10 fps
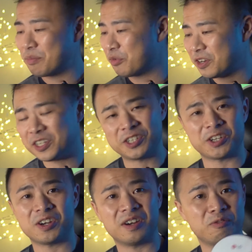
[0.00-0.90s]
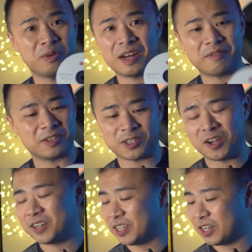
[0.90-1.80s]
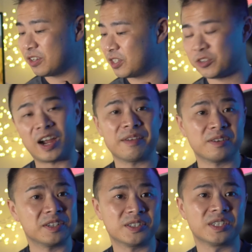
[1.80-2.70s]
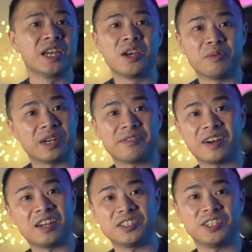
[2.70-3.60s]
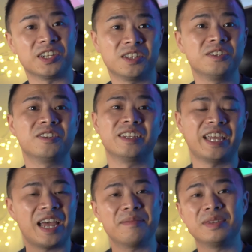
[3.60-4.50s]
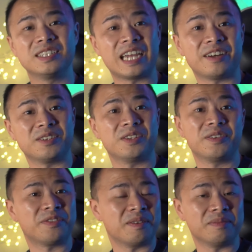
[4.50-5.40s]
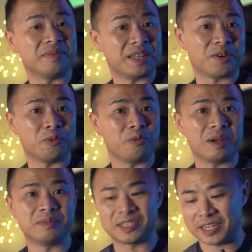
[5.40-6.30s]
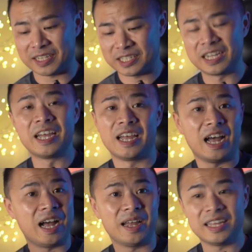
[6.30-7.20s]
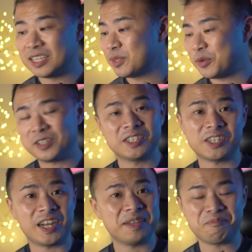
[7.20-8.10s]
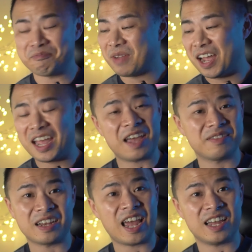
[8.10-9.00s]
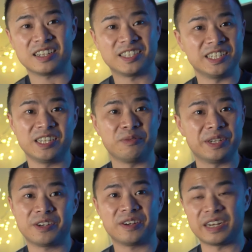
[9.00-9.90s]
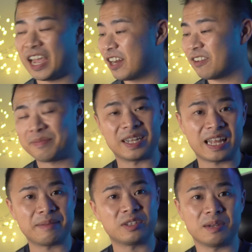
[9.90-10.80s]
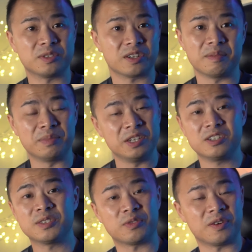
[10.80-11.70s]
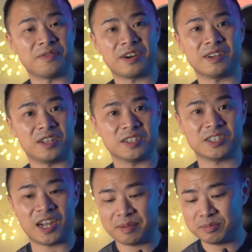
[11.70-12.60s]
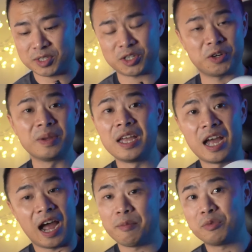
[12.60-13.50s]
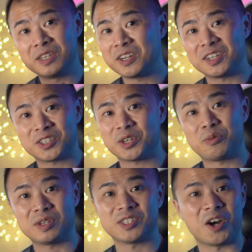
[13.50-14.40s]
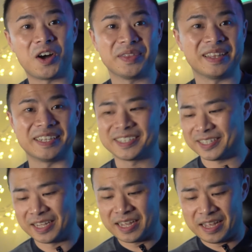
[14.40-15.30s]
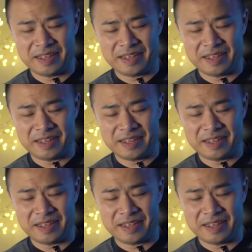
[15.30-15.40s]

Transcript: I'm pretty sure whatever's on here, the drivers, whatever LG included, can be downloaded from their website. At this point in time, I haven't had a CD reader in any of my laptops or computers for a very long time, so I'm really not sure what's on this.